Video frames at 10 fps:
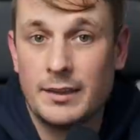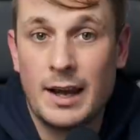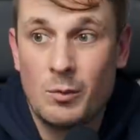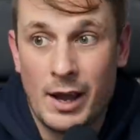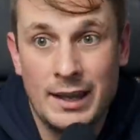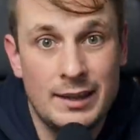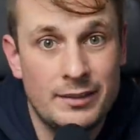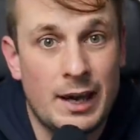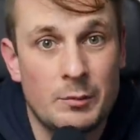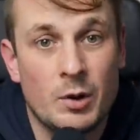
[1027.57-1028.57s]
That way,
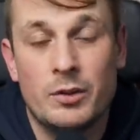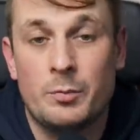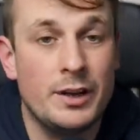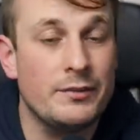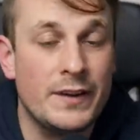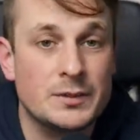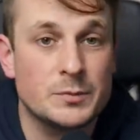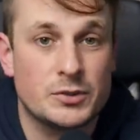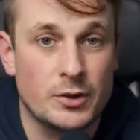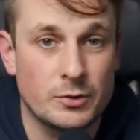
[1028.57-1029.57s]
in that month, my
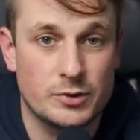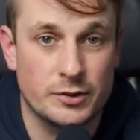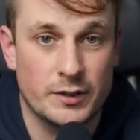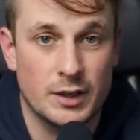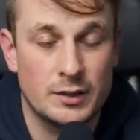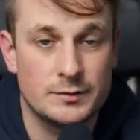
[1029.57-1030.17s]
investments don't suffer.